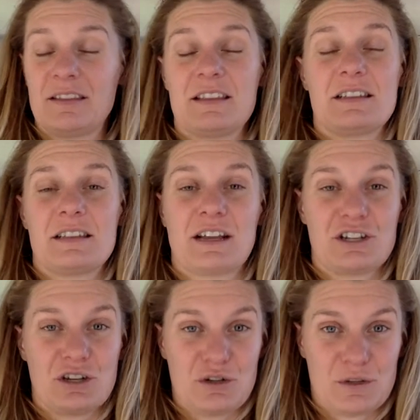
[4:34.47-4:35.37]
this is
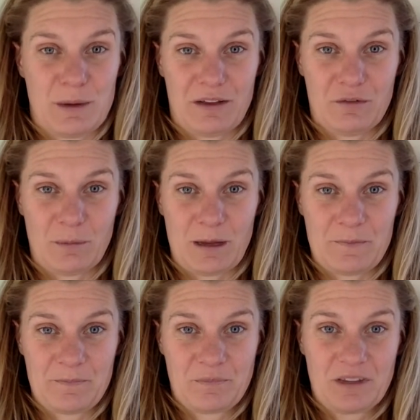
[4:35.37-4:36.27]
actually a new space for me.
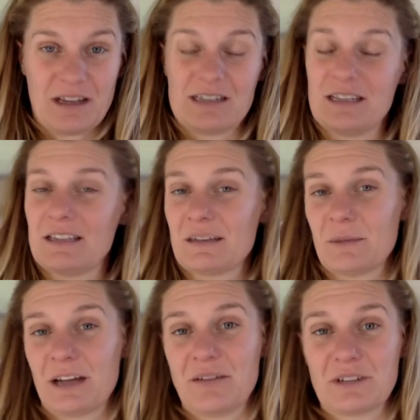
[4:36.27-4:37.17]
It's either
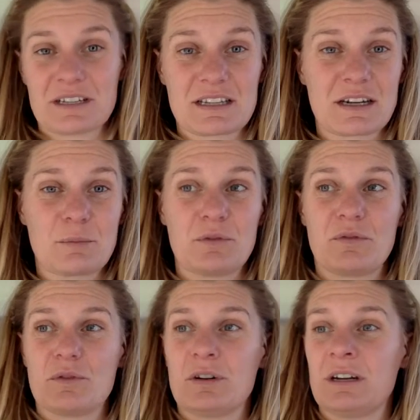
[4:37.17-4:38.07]
something I haven't considered
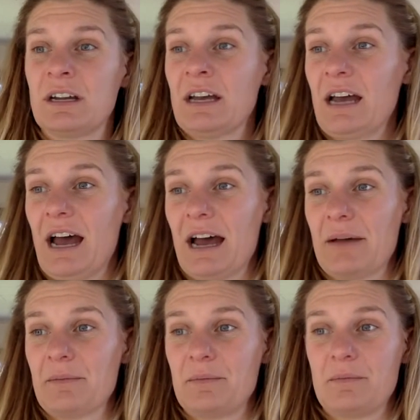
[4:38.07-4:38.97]
before,
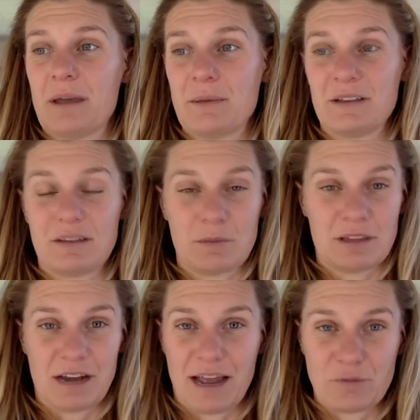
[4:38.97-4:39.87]
maybe it's something
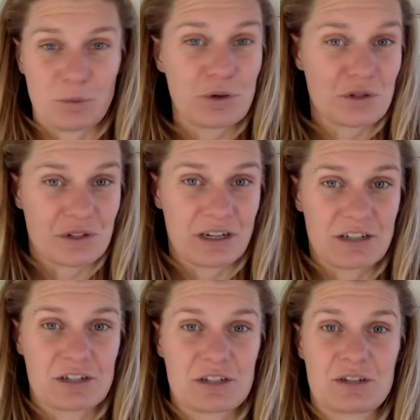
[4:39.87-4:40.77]
that I haven't put due
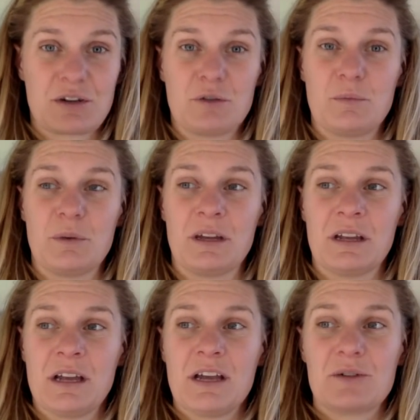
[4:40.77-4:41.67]
diligence to, but
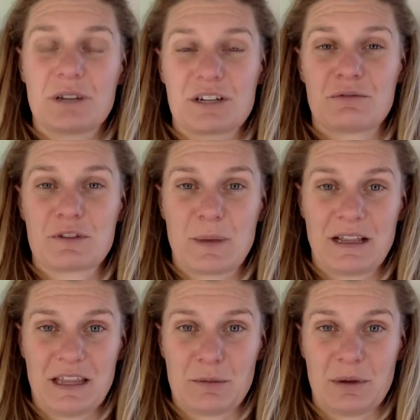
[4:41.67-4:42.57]
to actually
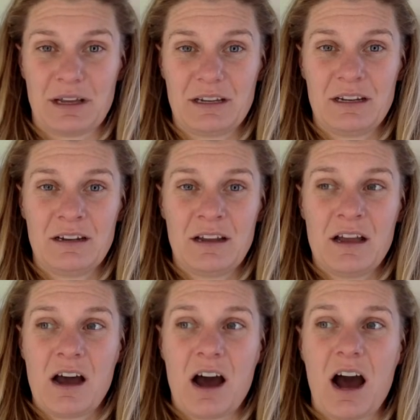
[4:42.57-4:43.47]
respect that opinion,
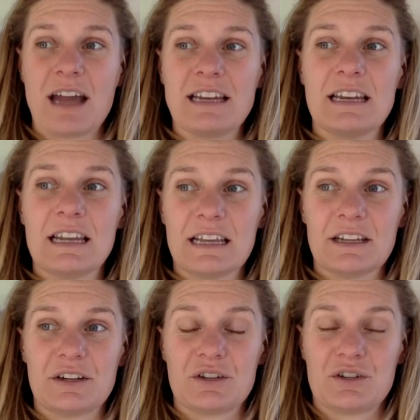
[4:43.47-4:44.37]
I
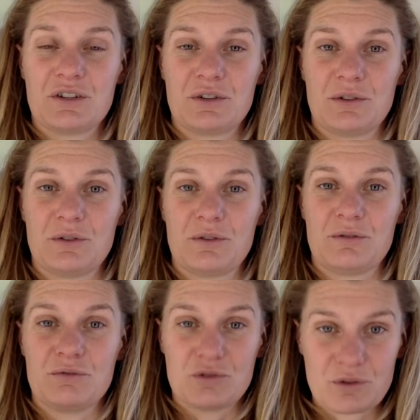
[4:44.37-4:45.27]
need
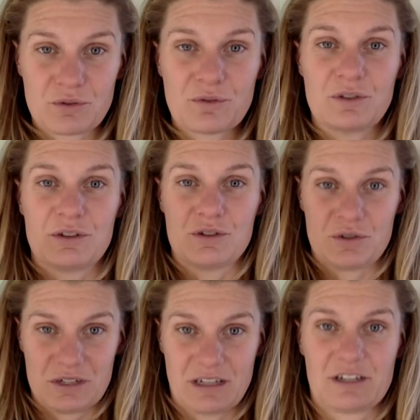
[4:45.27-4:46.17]
to do the
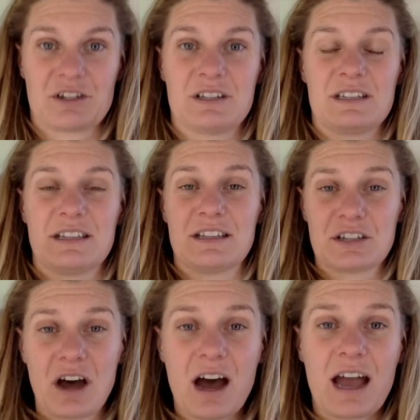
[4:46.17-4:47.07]
due diligence and the
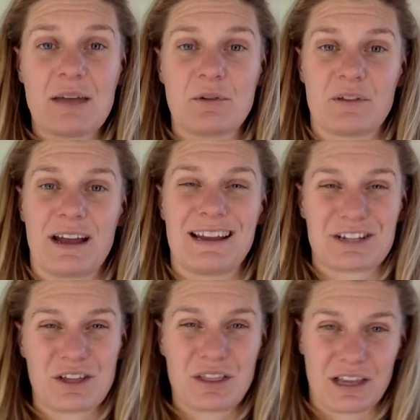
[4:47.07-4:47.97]
time around
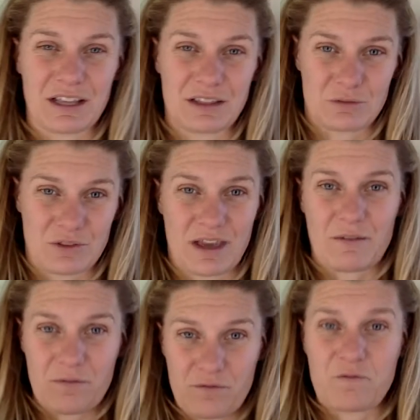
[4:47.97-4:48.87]
actually thinking through that
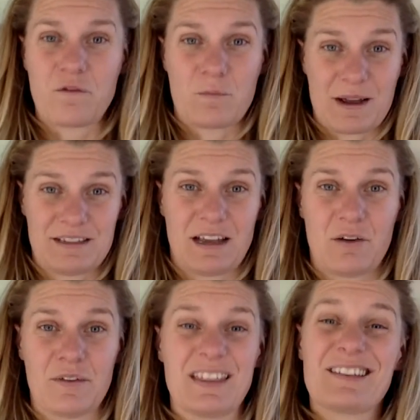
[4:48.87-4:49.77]
for
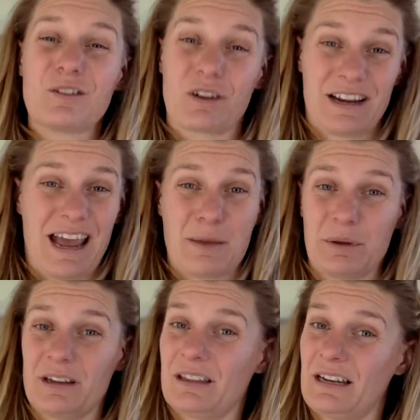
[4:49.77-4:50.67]
myself, and that's not going to
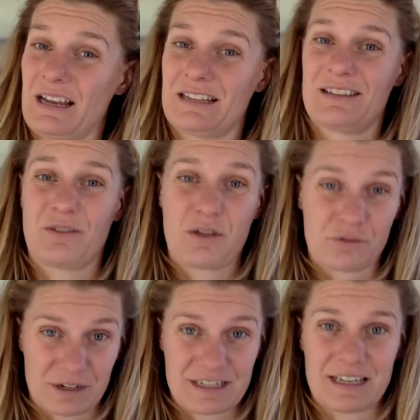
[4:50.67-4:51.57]
happen in the next
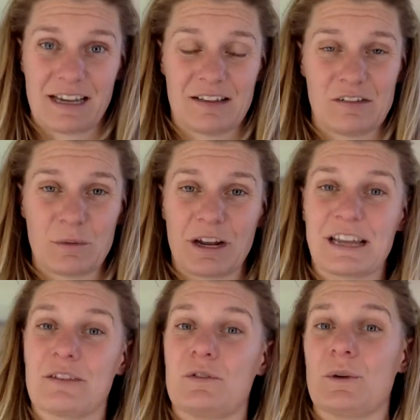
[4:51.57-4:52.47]
3 seconds when I
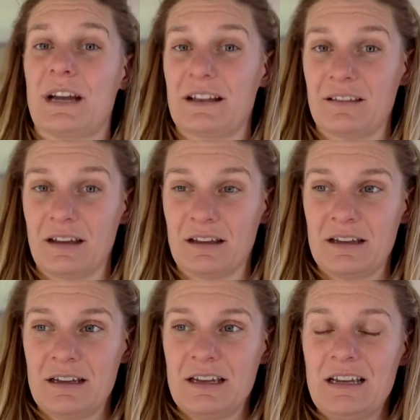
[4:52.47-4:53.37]
give you an answer.
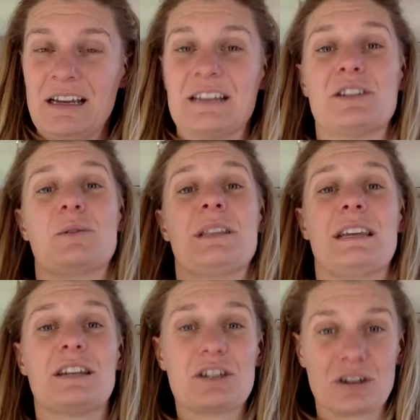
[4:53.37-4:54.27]
And so in the
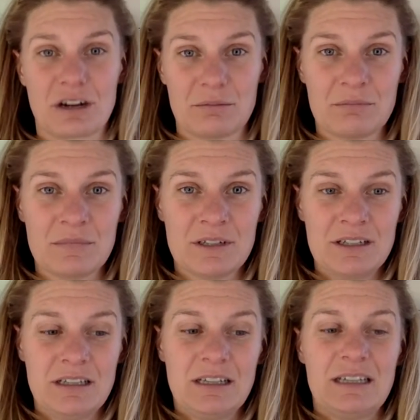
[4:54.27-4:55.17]
interim,
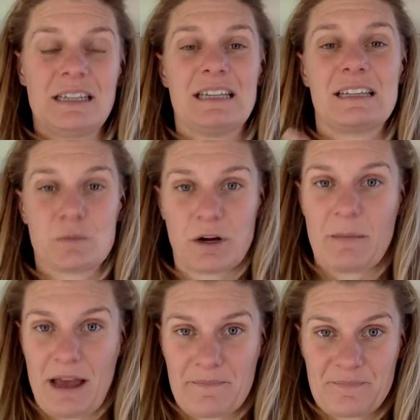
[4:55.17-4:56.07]
here's where I'm
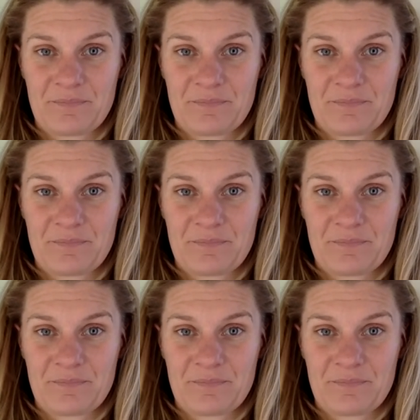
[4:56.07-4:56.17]
at.